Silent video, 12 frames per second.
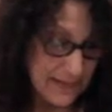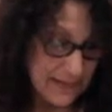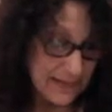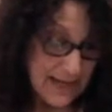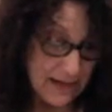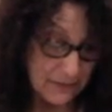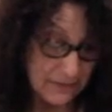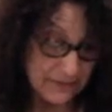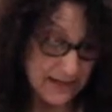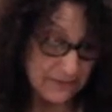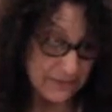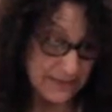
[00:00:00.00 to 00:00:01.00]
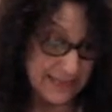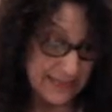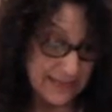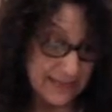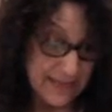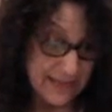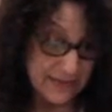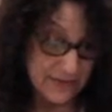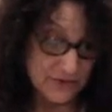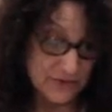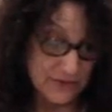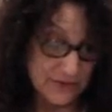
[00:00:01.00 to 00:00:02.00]
Now we'll never again
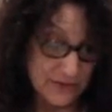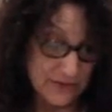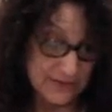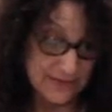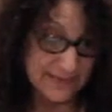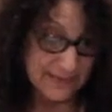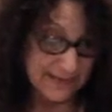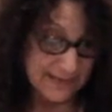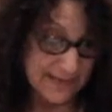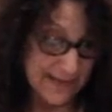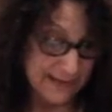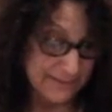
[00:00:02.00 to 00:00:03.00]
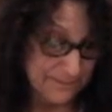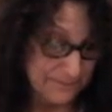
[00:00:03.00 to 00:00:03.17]
taste your tart tan,